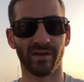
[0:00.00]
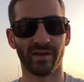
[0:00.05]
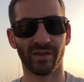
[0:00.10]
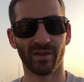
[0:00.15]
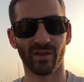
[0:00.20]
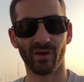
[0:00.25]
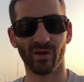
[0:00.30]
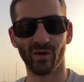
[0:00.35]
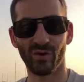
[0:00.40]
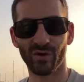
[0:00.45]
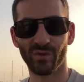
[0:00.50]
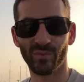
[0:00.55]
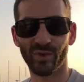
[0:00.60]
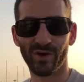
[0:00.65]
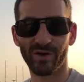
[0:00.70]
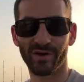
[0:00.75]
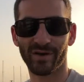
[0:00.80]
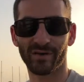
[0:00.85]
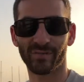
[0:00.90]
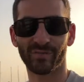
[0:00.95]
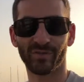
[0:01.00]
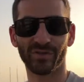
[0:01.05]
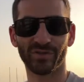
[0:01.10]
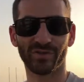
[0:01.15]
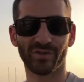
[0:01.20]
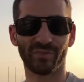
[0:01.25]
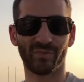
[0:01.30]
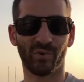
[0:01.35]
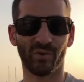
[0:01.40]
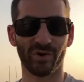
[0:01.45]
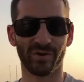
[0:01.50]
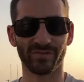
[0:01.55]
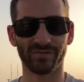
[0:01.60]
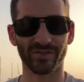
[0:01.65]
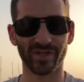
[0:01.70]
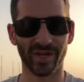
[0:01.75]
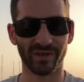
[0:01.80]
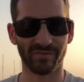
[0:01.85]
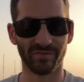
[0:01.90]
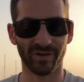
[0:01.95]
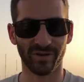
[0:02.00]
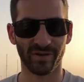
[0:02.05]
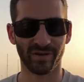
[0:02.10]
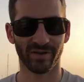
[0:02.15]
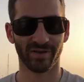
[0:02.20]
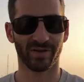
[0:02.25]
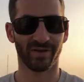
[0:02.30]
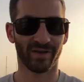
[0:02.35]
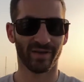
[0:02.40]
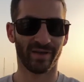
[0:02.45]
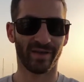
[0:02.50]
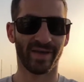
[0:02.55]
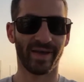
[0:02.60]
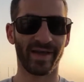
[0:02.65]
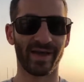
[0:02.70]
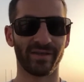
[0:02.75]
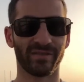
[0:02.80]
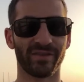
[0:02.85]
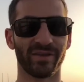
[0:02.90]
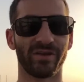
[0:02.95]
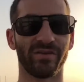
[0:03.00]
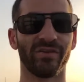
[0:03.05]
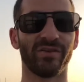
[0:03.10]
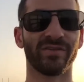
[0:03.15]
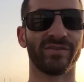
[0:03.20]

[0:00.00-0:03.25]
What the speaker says: Hello and welcome to the port of Jaffa. Out there you can